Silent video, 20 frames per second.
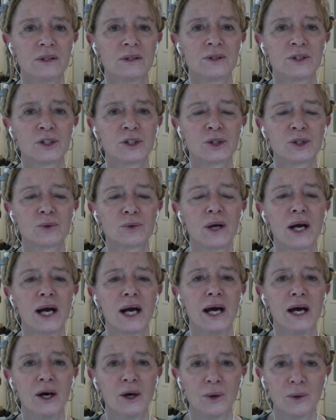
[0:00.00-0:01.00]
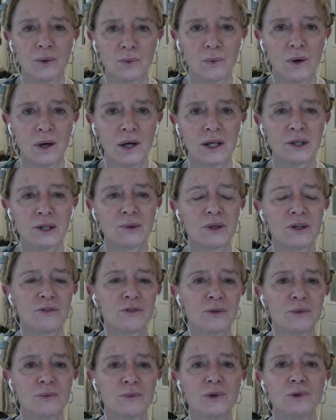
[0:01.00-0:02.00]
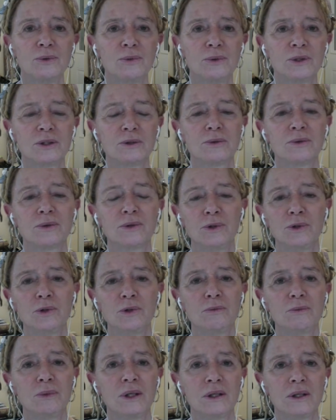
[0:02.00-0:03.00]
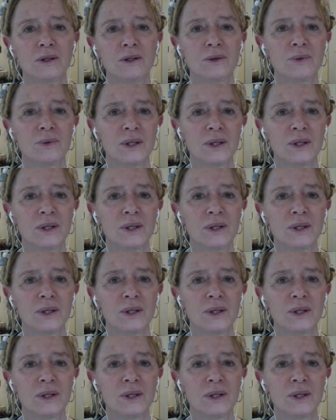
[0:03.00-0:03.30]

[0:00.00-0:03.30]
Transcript: shroud wandering from room to room, you know,